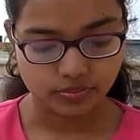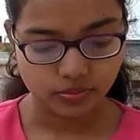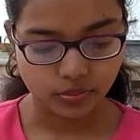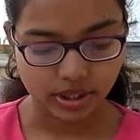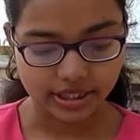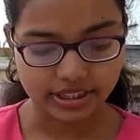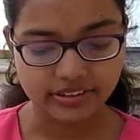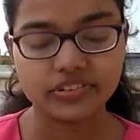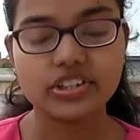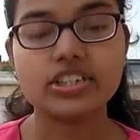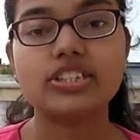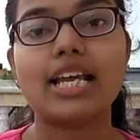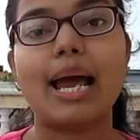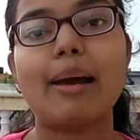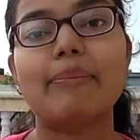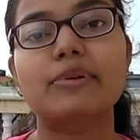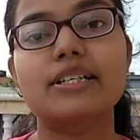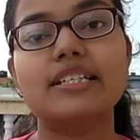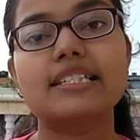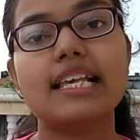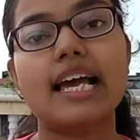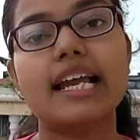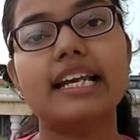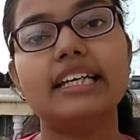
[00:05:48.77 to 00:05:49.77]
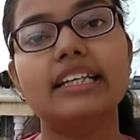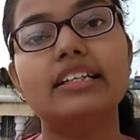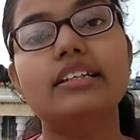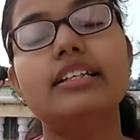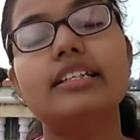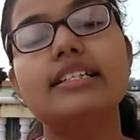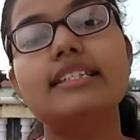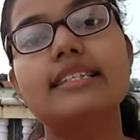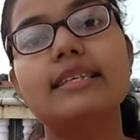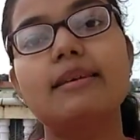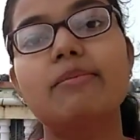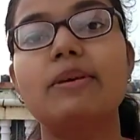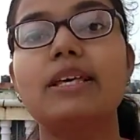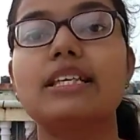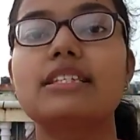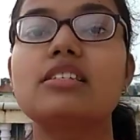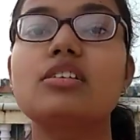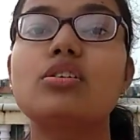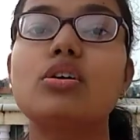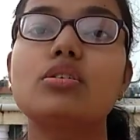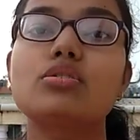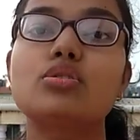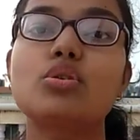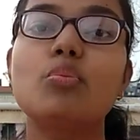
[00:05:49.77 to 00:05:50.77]
Whatever chapters are here in
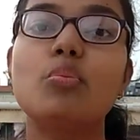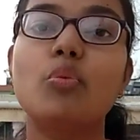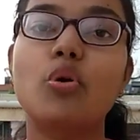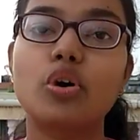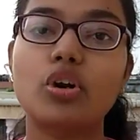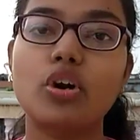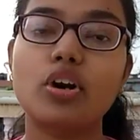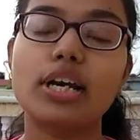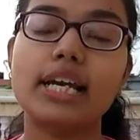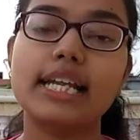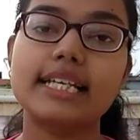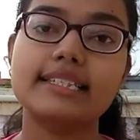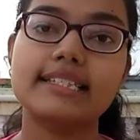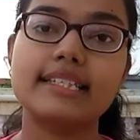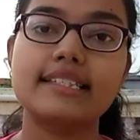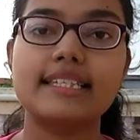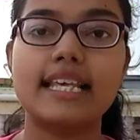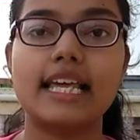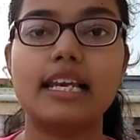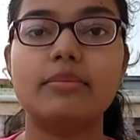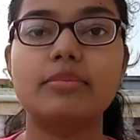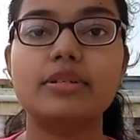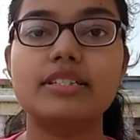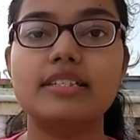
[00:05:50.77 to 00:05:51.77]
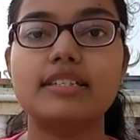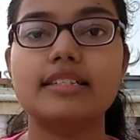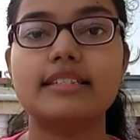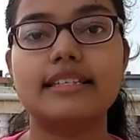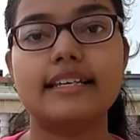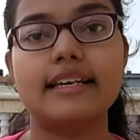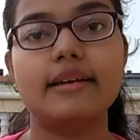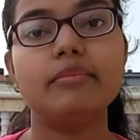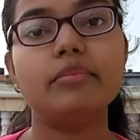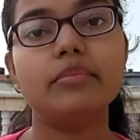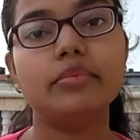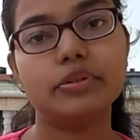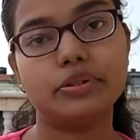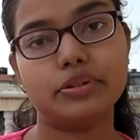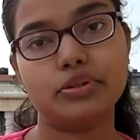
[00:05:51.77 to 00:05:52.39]
CBSE also, more or less the syllabus is same.